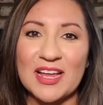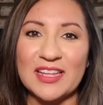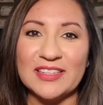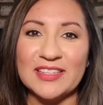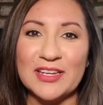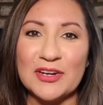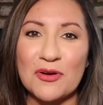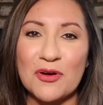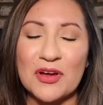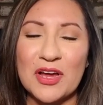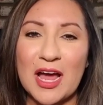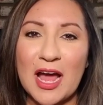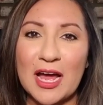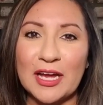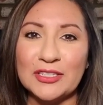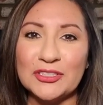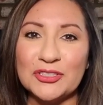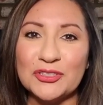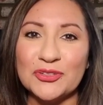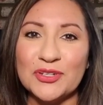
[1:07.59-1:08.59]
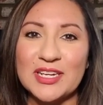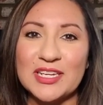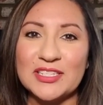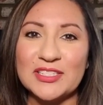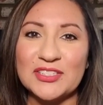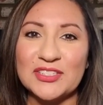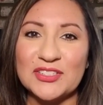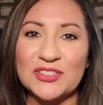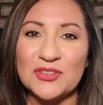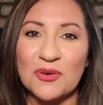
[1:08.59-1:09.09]
little country
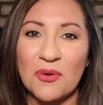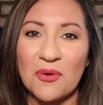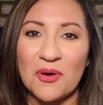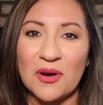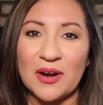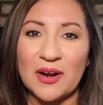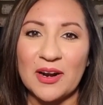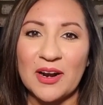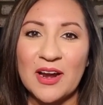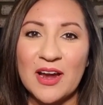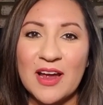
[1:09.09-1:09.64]
store